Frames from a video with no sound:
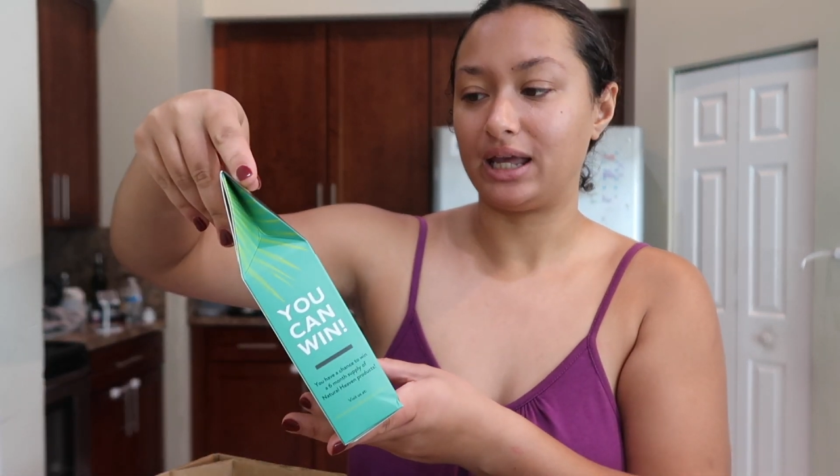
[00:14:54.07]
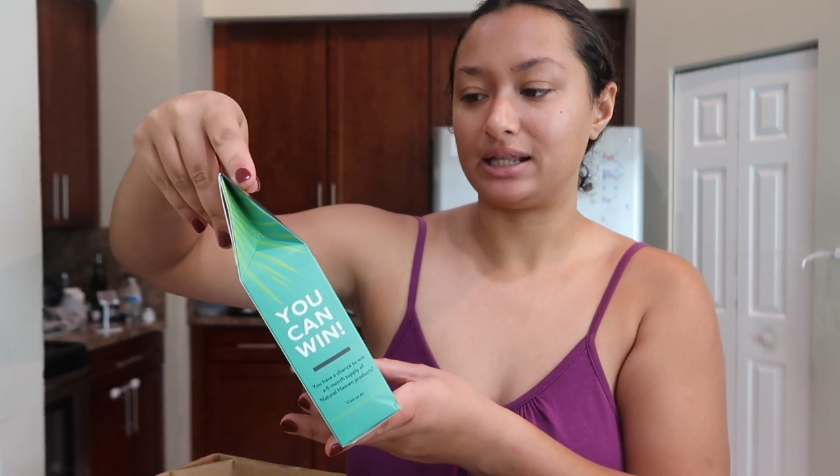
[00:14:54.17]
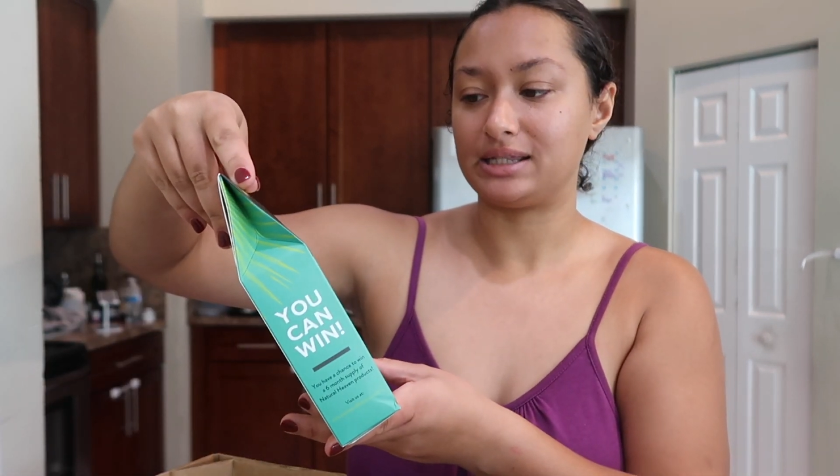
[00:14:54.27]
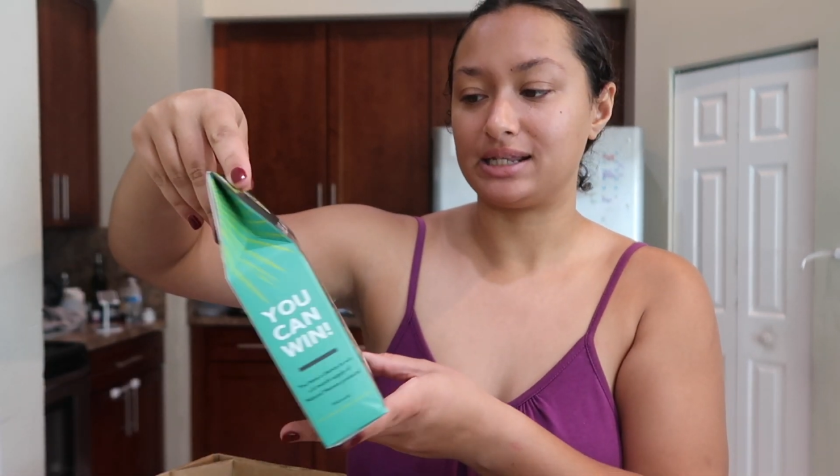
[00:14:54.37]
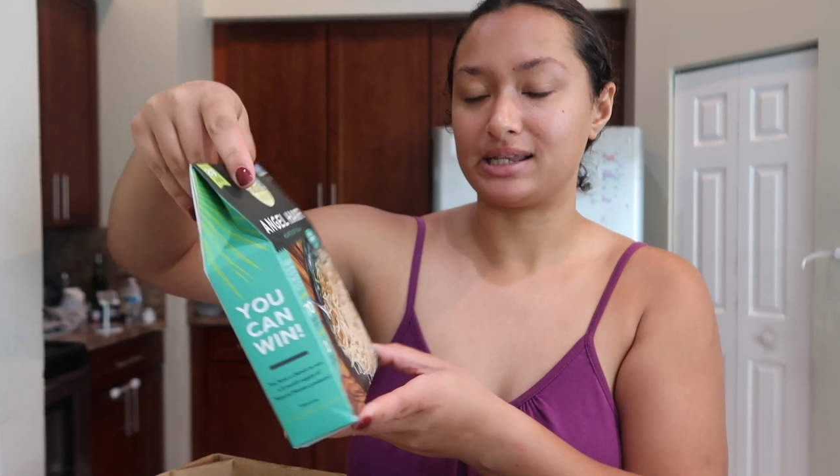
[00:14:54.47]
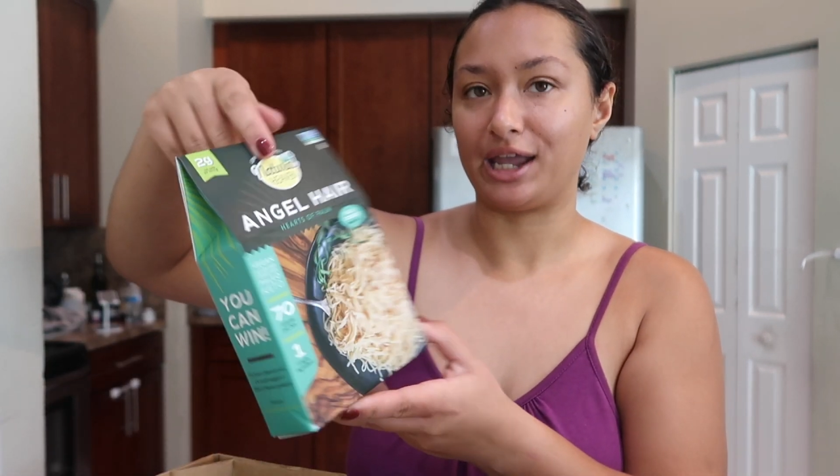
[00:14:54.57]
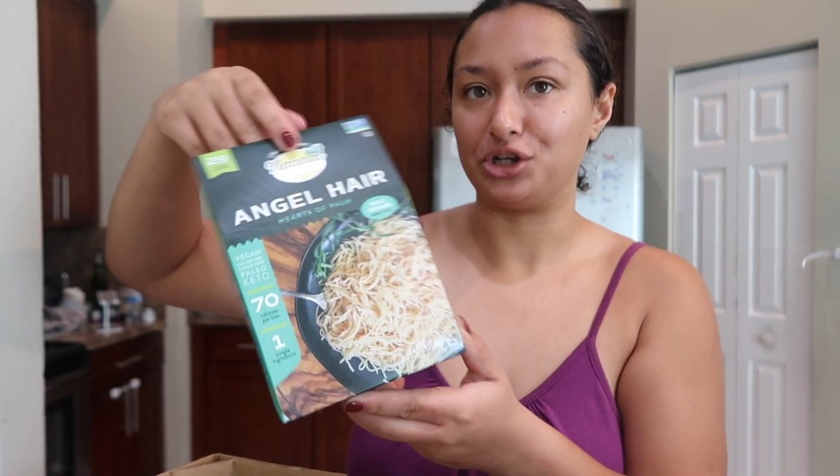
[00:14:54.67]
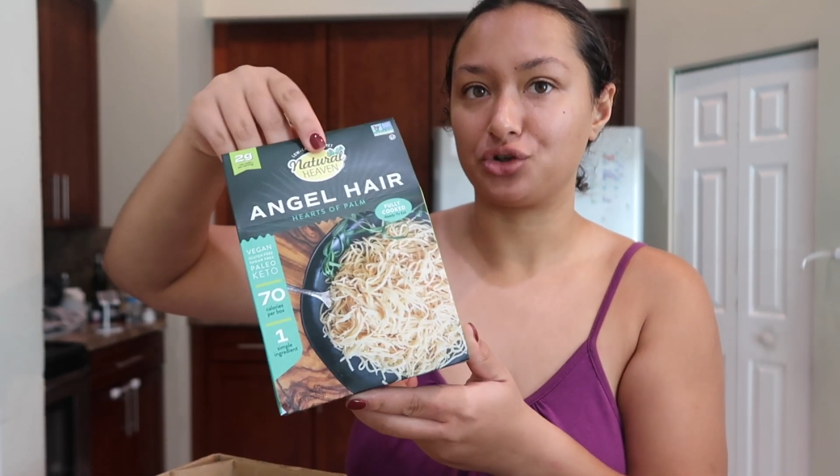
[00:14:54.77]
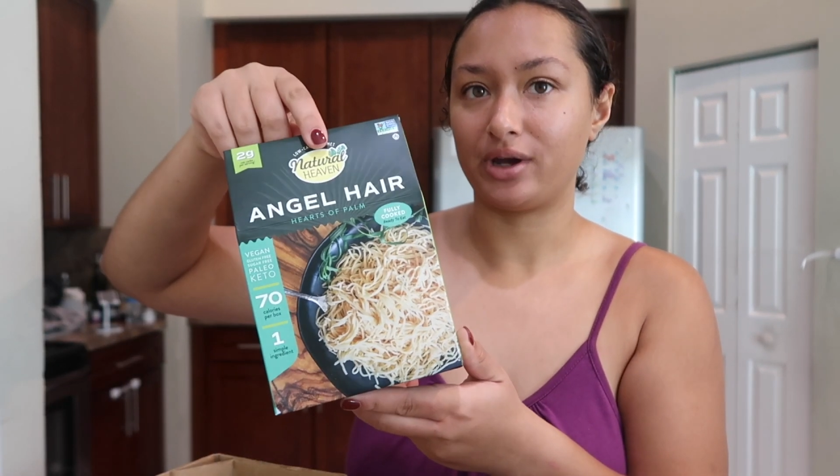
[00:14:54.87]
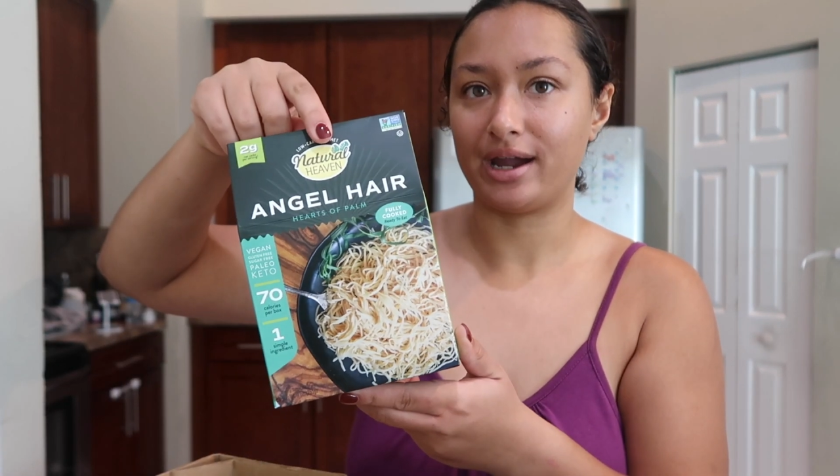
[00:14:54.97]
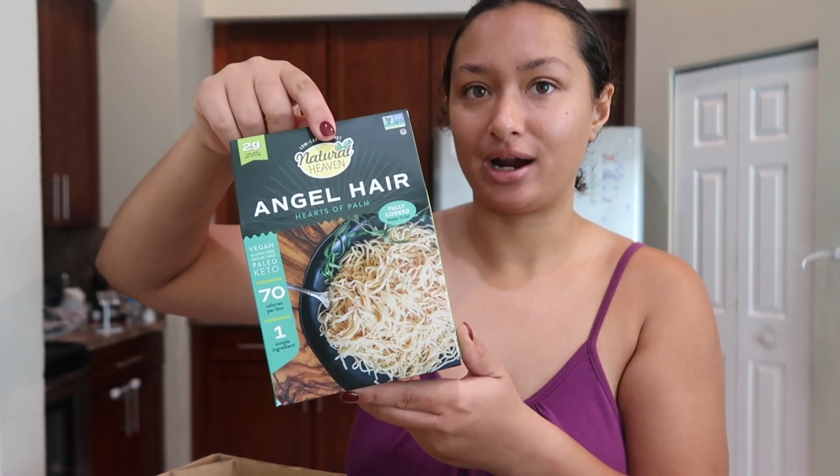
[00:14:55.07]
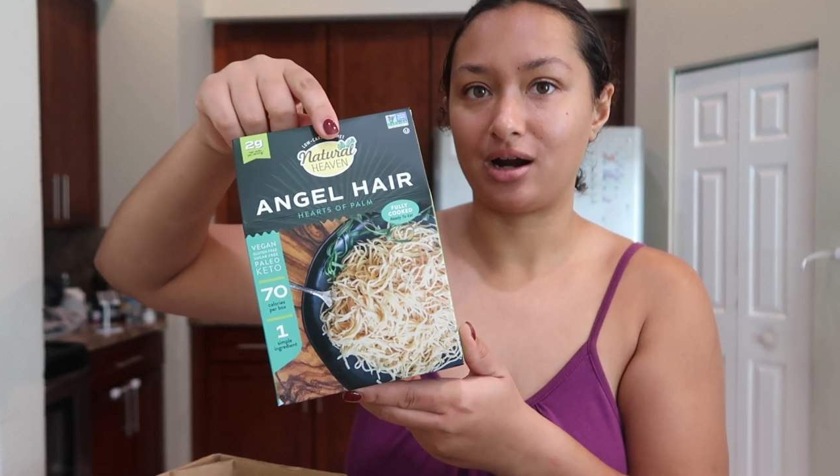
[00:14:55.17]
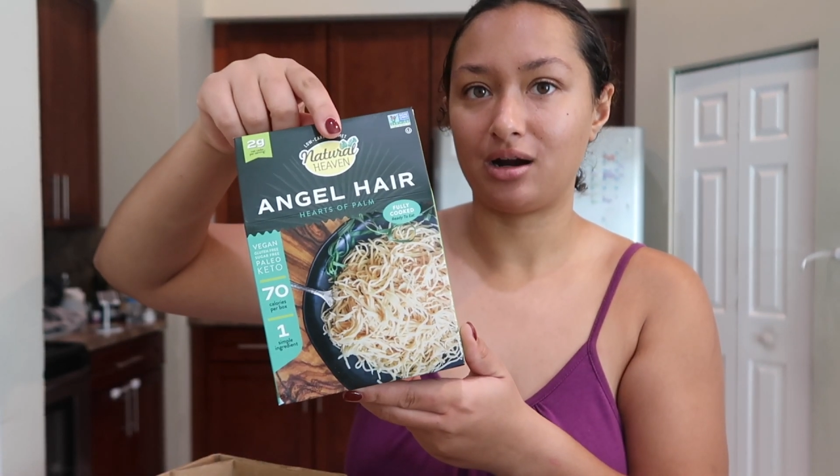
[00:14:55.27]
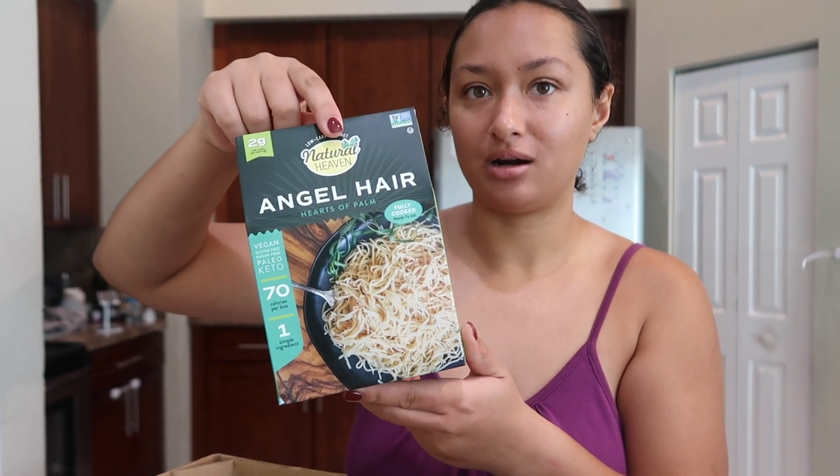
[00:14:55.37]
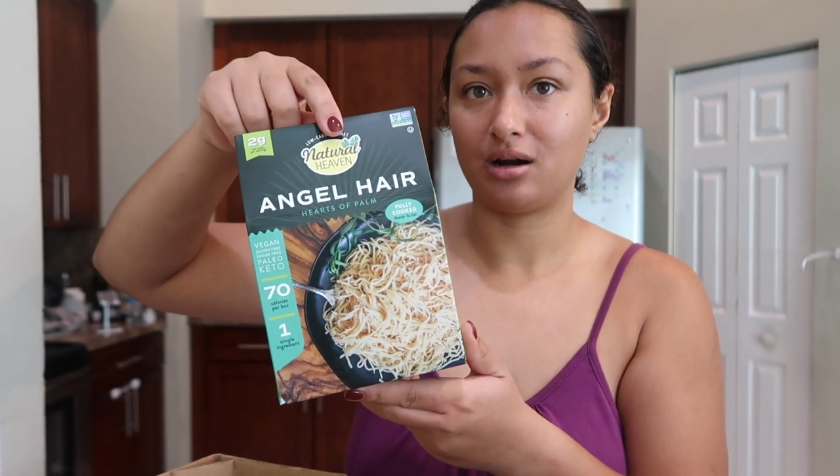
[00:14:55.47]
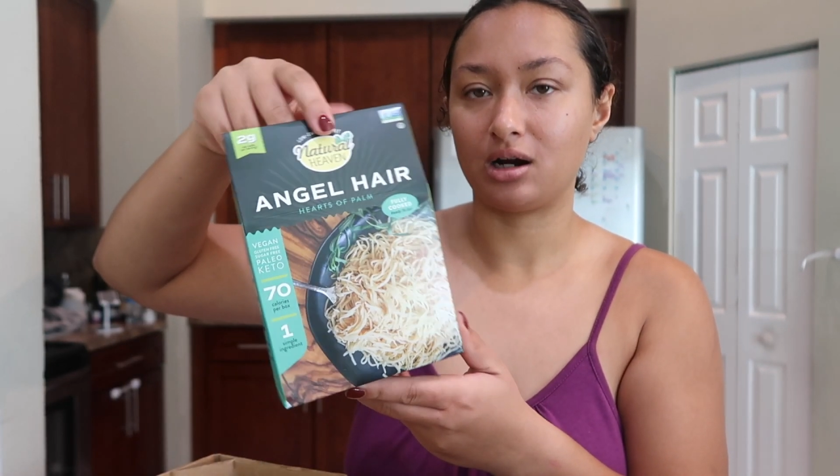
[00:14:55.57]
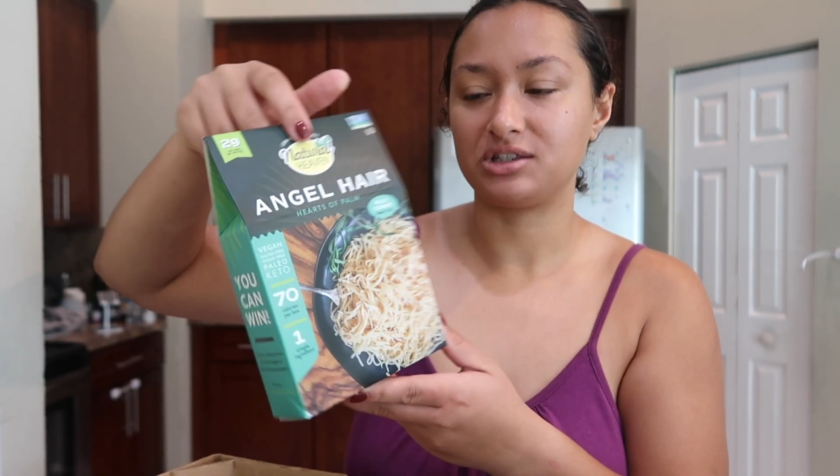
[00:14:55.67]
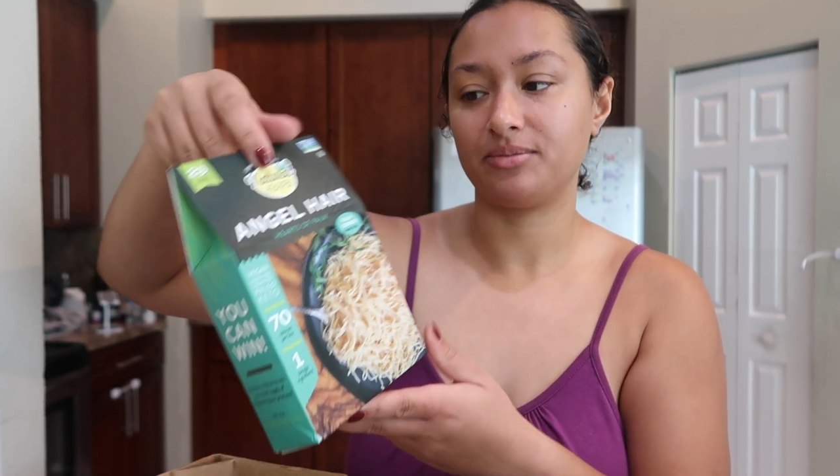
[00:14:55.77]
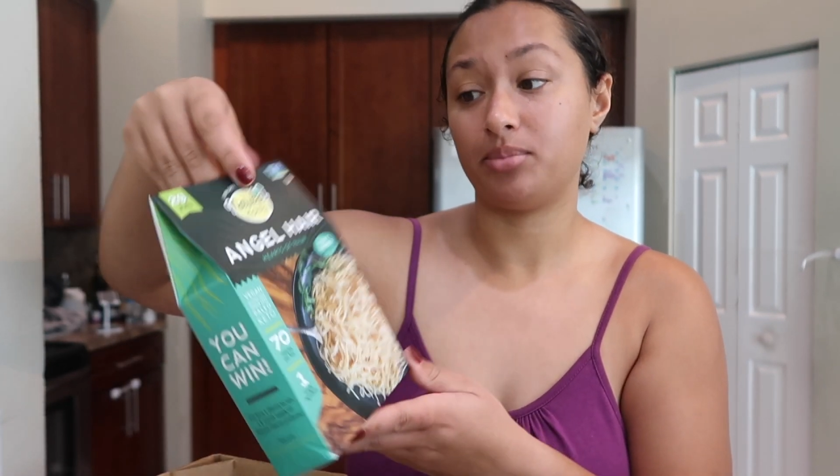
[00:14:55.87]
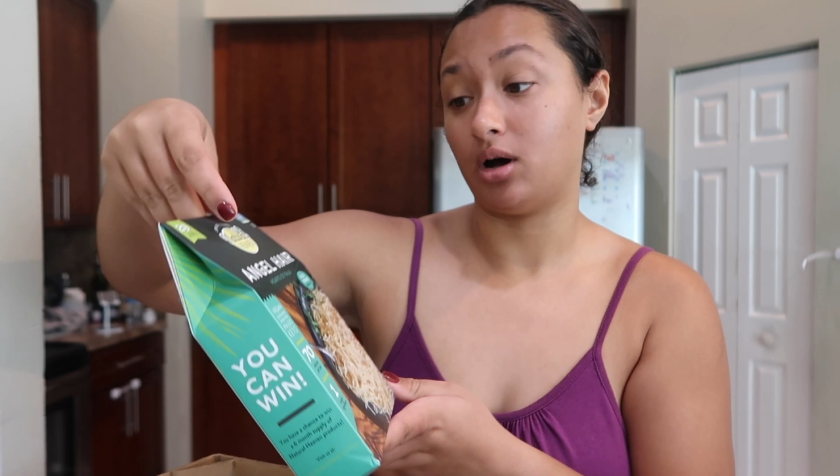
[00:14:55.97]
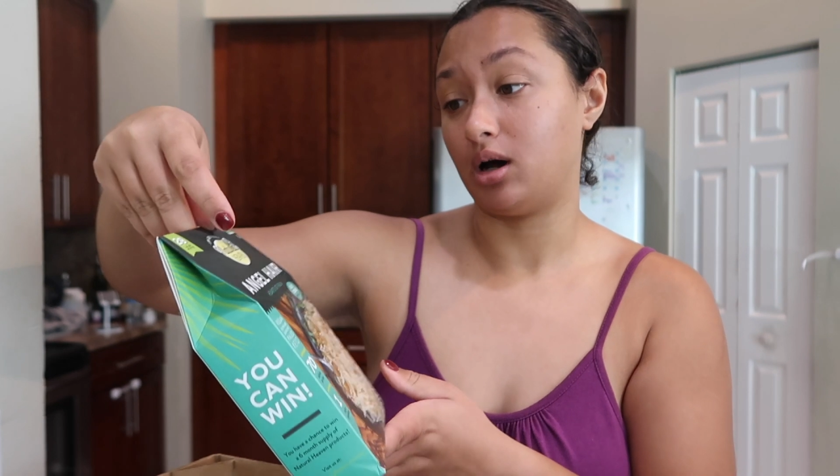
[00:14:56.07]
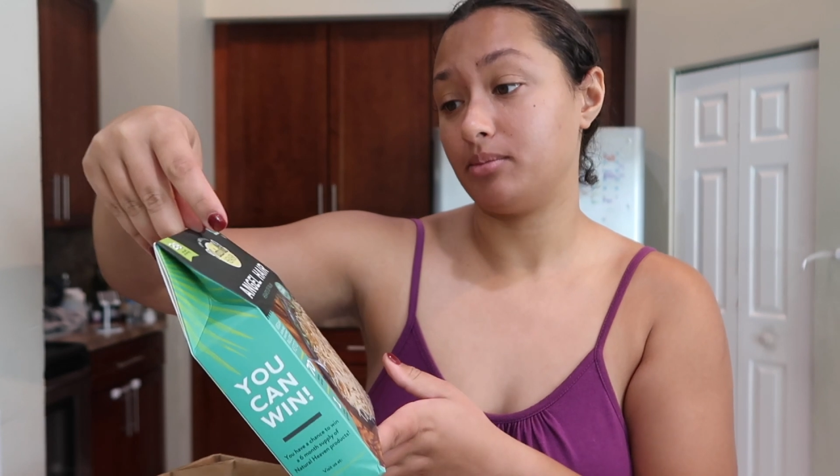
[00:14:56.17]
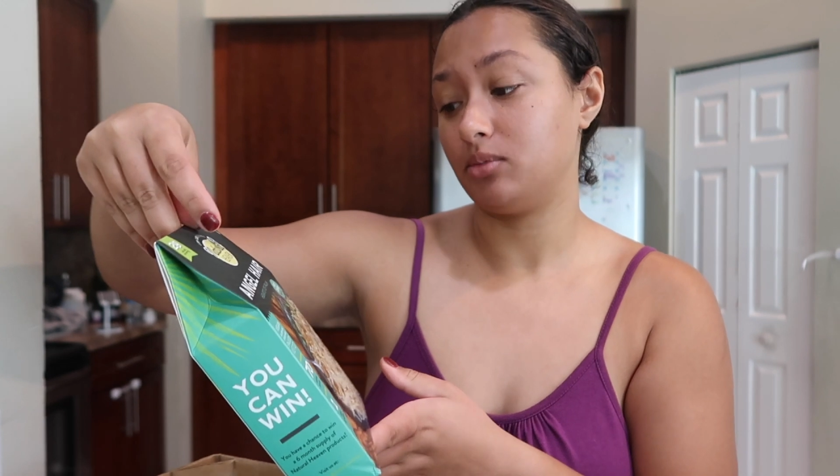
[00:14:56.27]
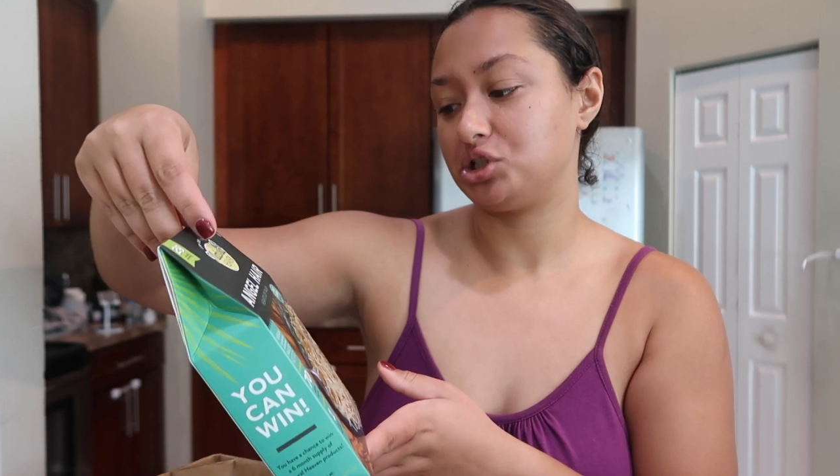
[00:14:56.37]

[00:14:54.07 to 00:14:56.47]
It says angel hair hearts of palm,